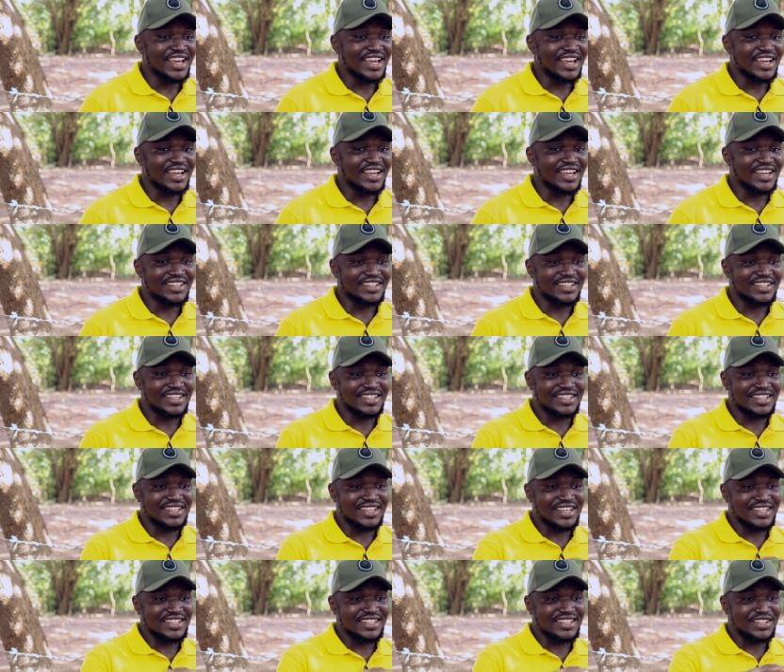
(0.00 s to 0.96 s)
uh,
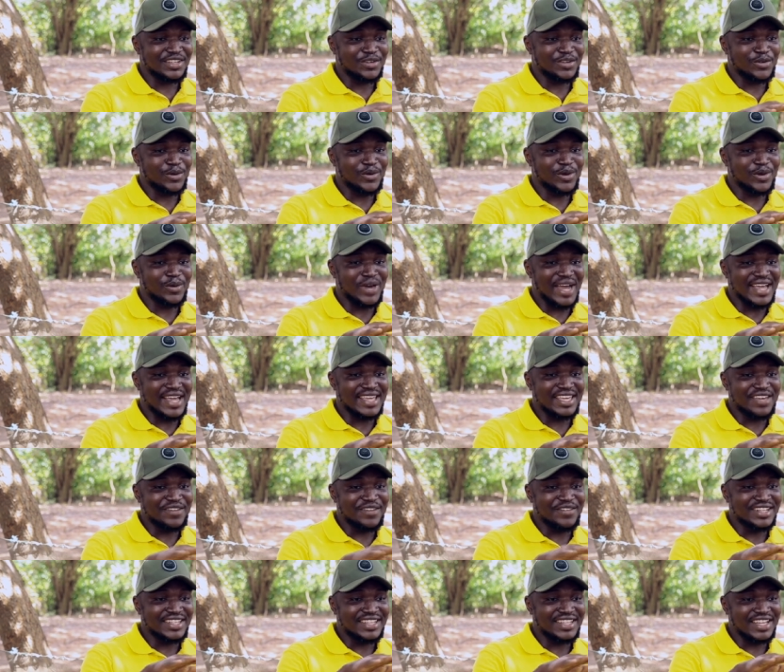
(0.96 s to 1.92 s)
it, it, uh, I
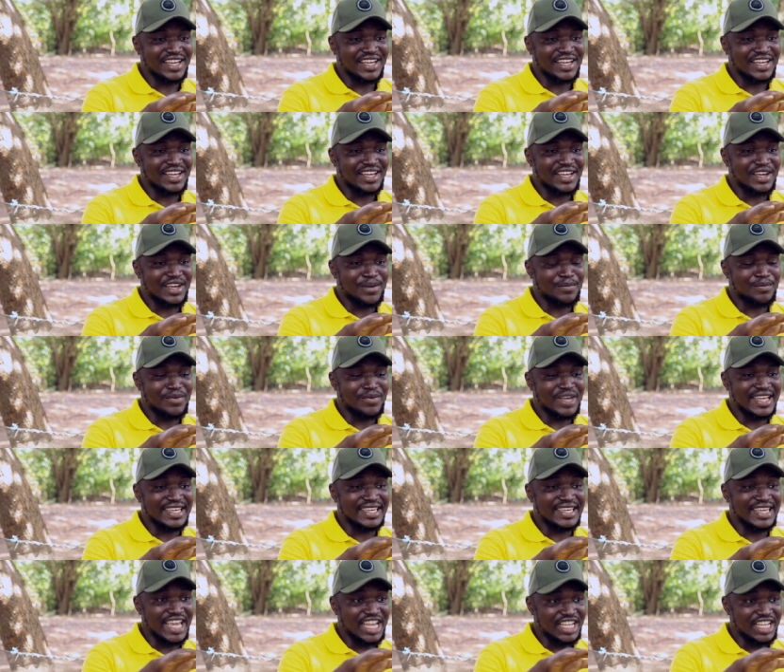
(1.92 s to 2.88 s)
give it a, a,
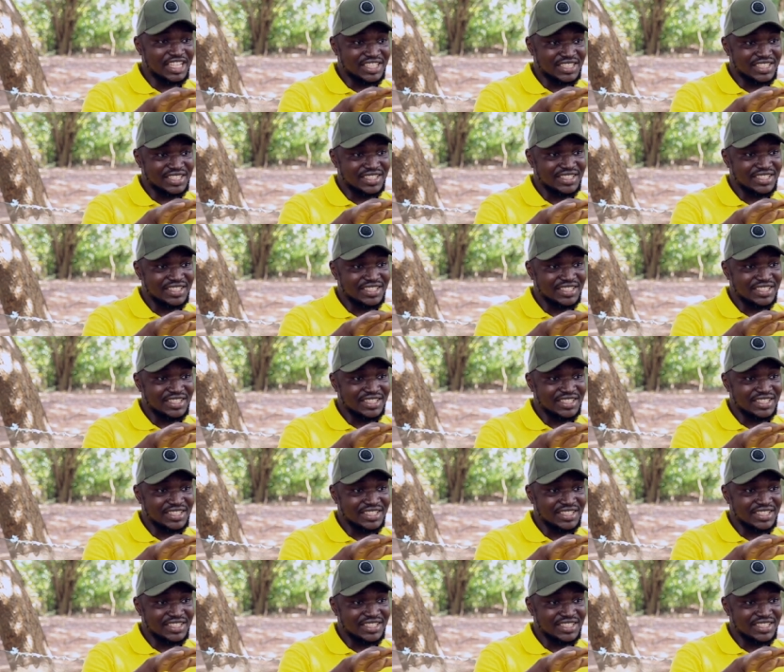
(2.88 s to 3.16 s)
a, gauge.